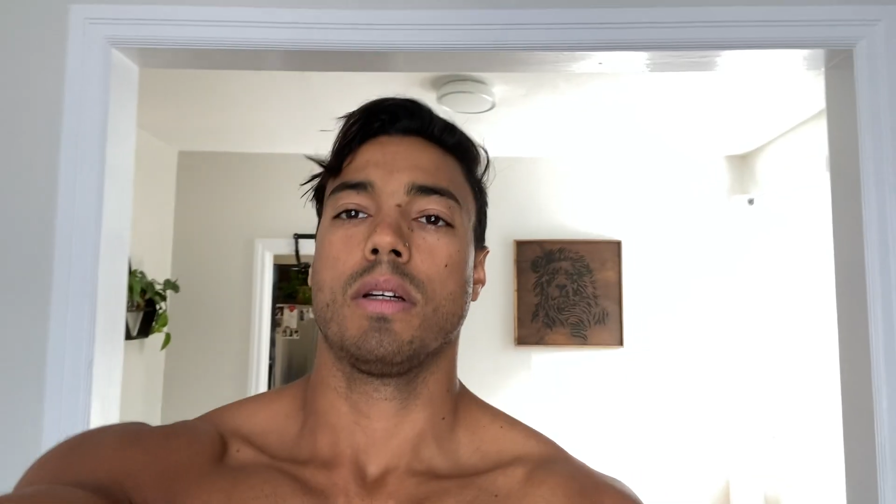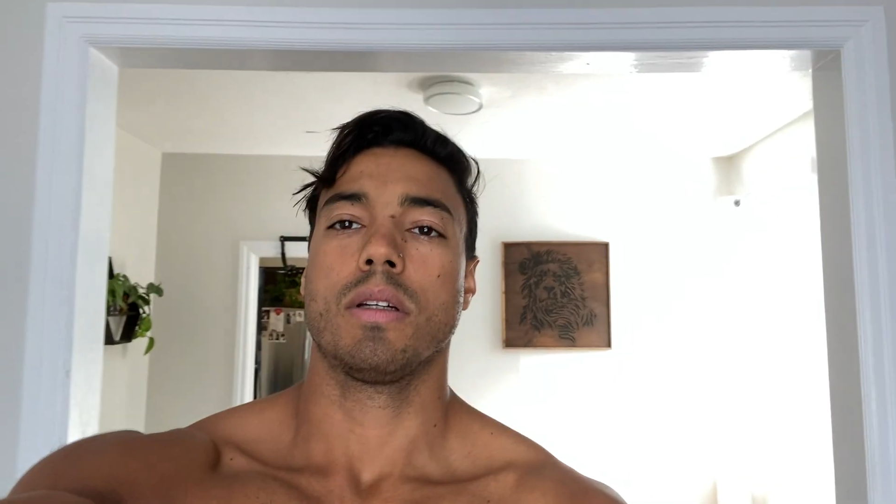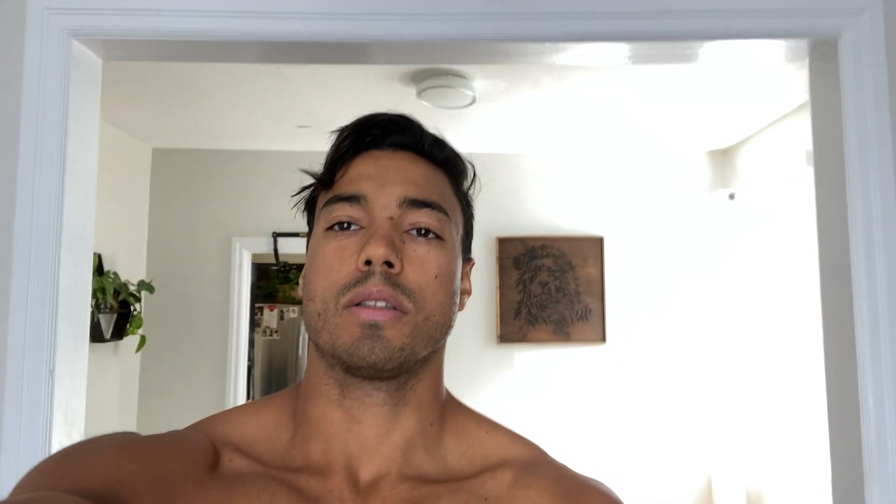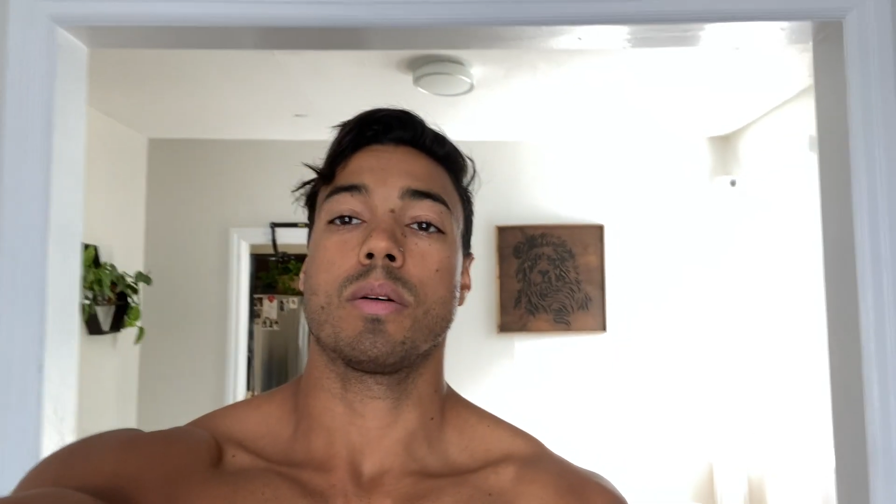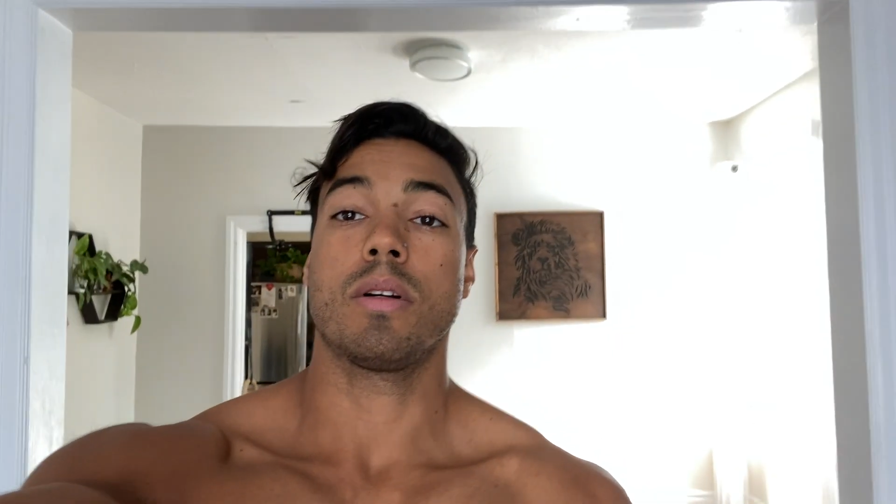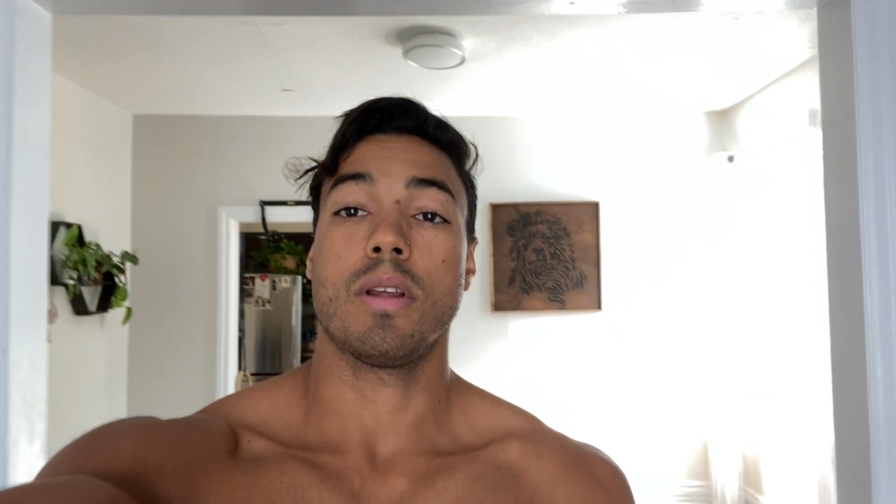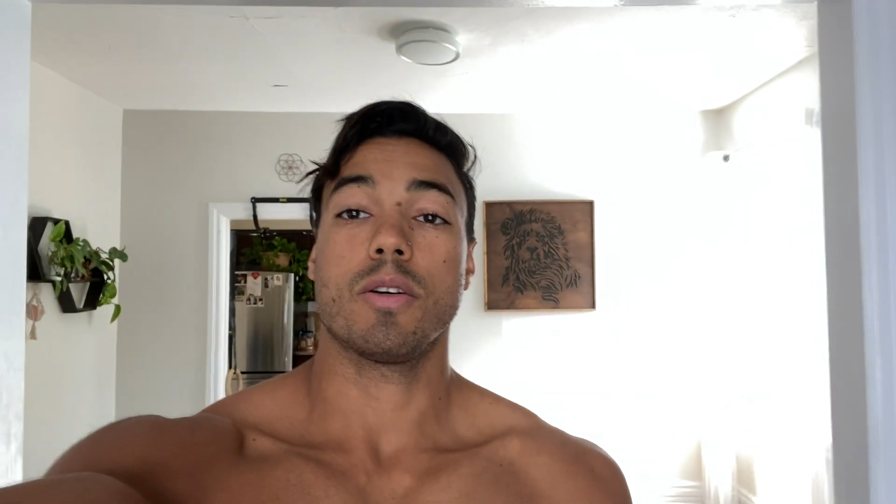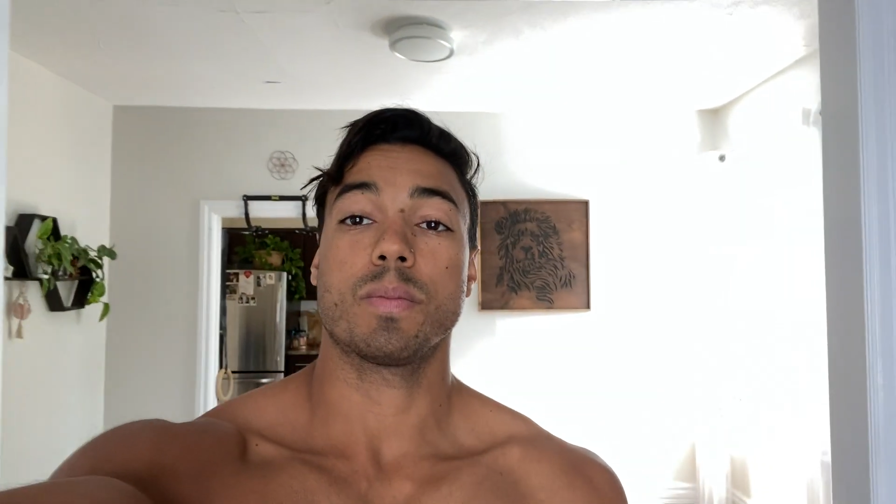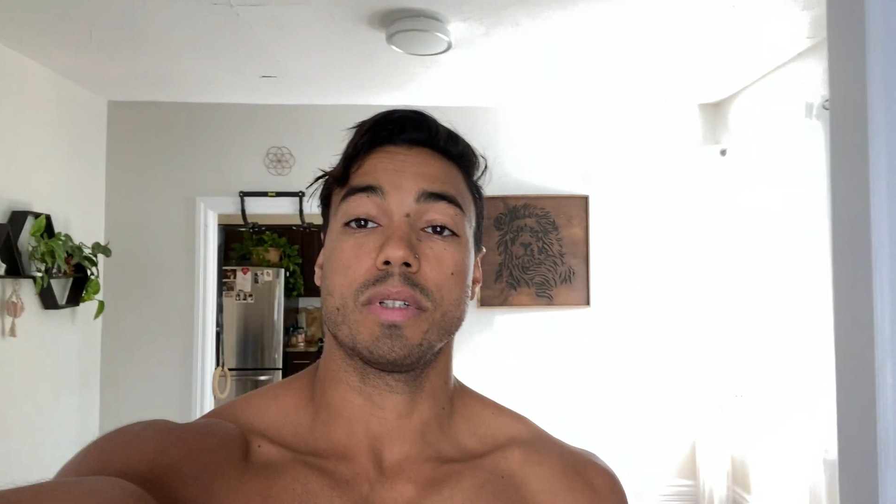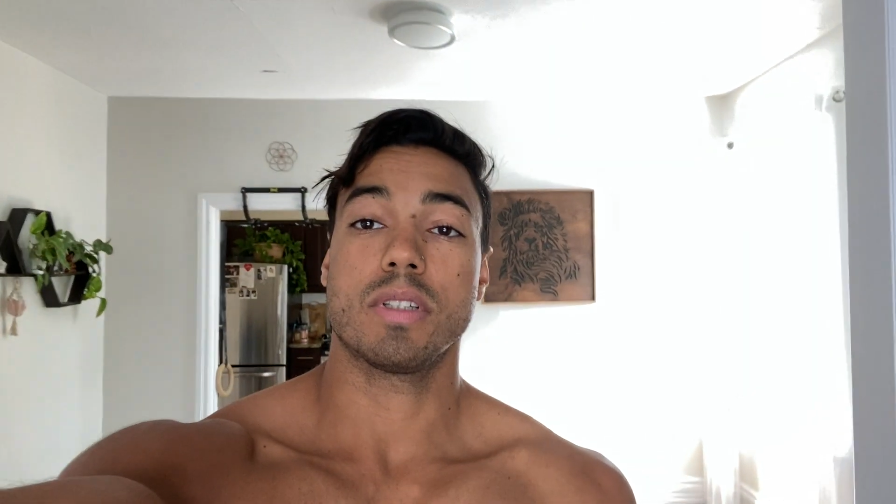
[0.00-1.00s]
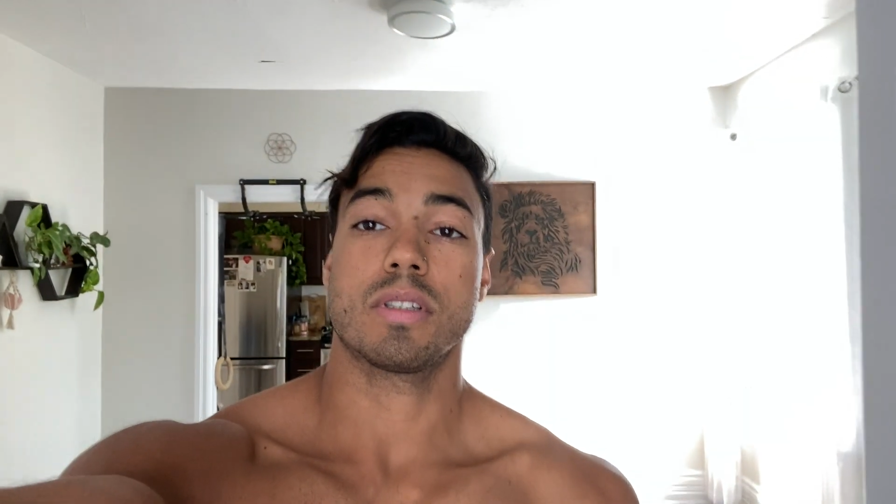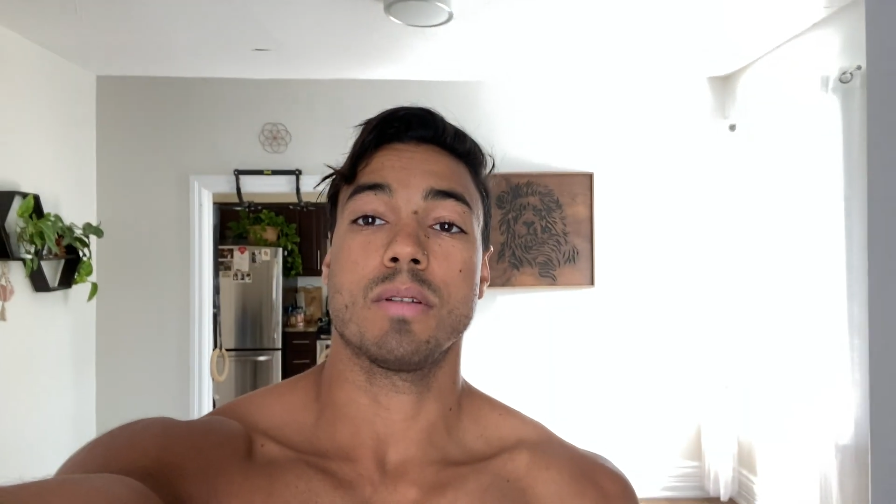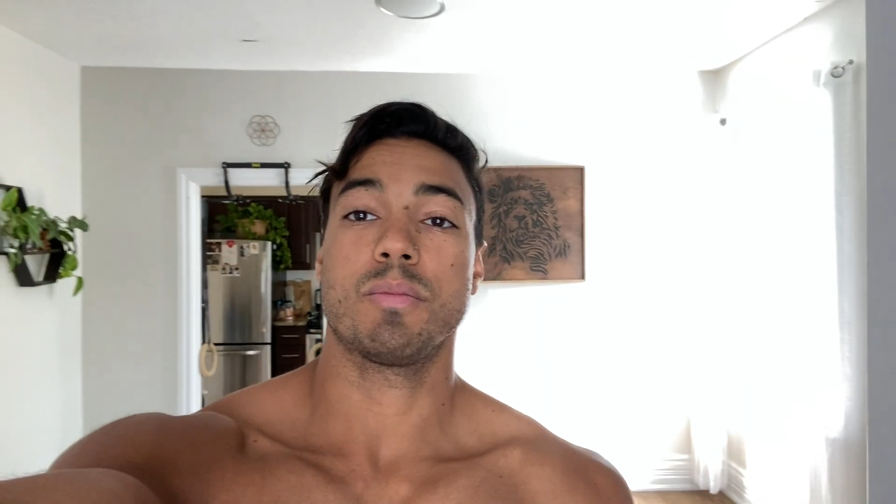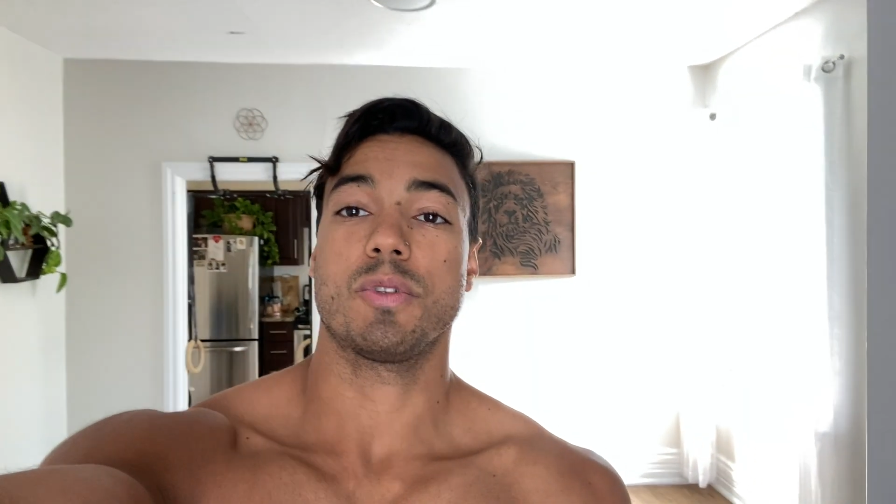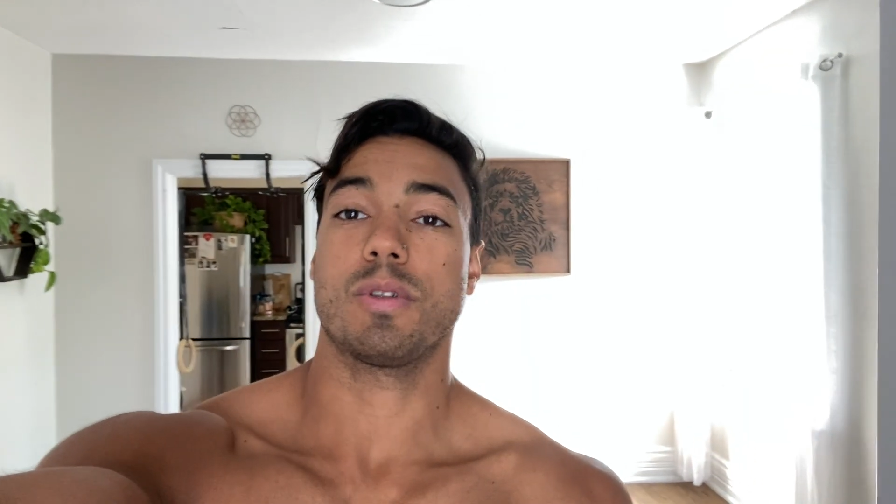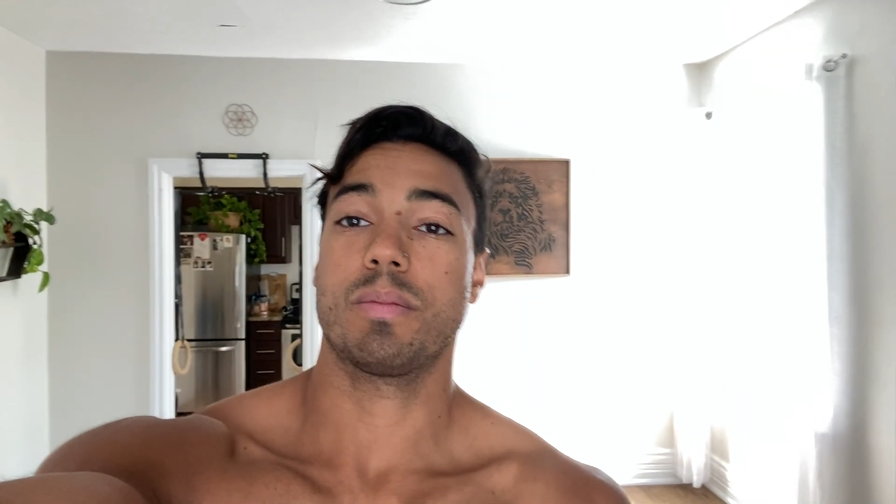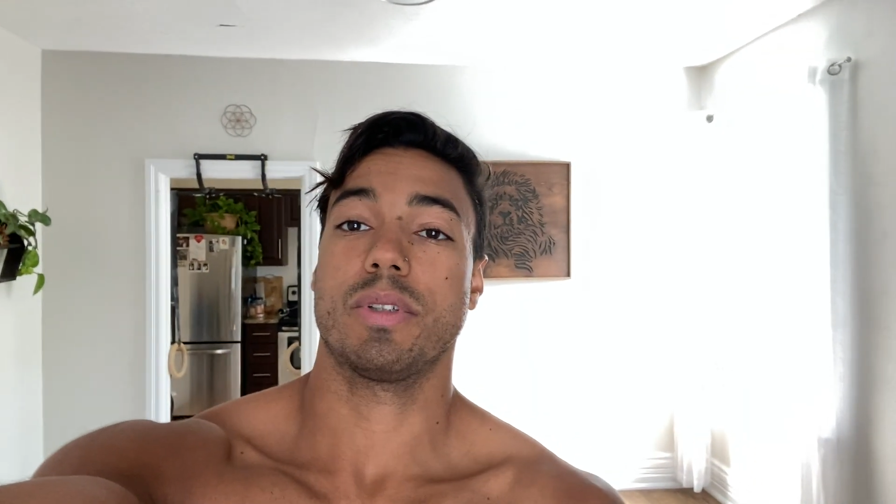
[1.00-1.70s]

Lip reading: So I know that was pretty simple,